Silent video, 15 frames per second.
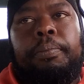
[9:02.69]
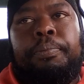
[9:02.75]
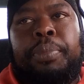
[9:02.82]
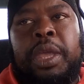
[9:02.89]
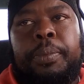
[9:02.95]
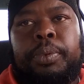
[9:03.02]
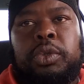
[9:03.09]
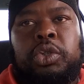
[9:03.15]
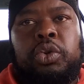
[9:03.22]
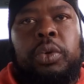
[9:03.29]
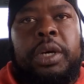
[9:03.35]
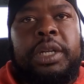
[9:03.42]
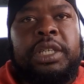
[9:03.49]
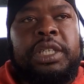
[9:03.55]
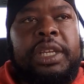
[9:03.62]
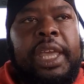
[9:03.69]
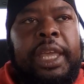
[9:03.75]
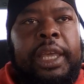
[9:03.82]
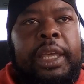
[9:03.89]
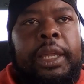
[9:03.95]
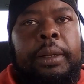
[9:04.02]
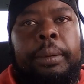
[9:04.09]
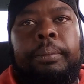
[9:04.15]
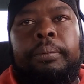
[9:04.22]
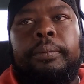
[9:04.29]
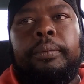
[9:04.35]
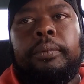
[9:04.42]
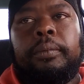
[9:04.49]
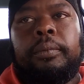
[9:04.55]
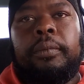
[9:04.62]
people to understand
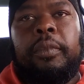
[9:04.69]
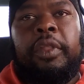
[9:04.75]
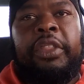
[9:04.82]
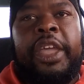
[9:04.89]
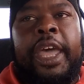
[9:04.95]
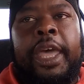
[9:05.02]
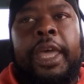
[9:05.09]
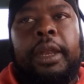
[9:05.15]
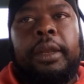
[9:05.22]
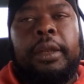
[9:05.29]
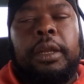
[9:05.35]
that